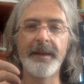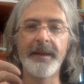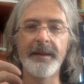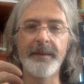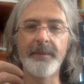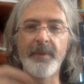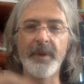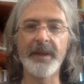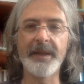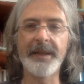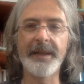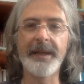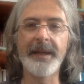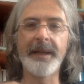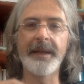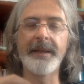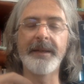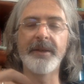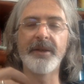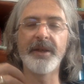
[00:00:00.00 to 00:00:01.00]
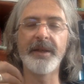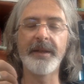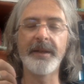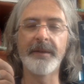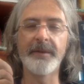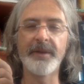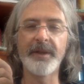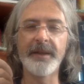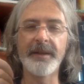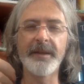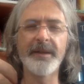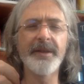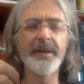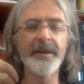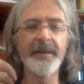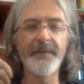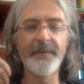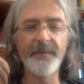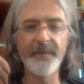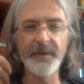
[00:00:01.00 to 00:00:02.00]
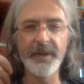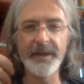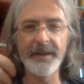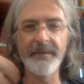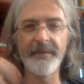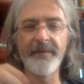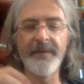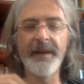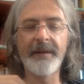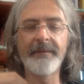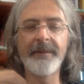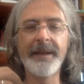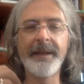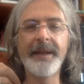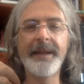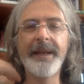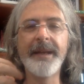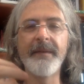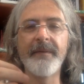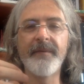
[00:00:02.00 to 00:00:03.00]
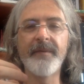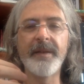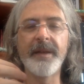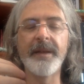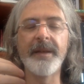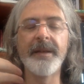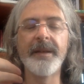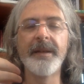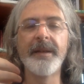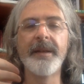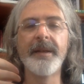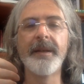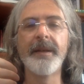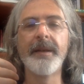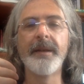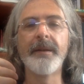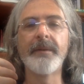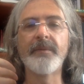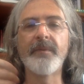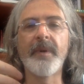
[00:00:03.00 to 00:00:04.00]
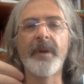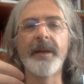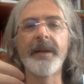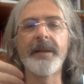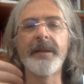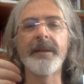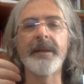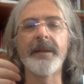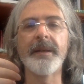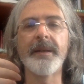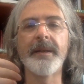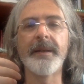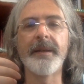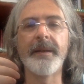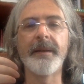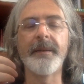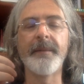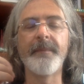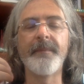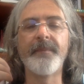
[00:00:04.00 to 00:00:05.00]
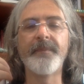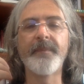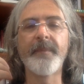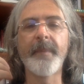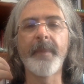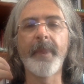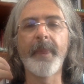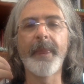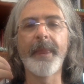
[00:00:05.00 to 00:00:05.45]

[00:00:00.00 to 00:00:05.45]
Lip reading: once again, she's a very gifted writer, and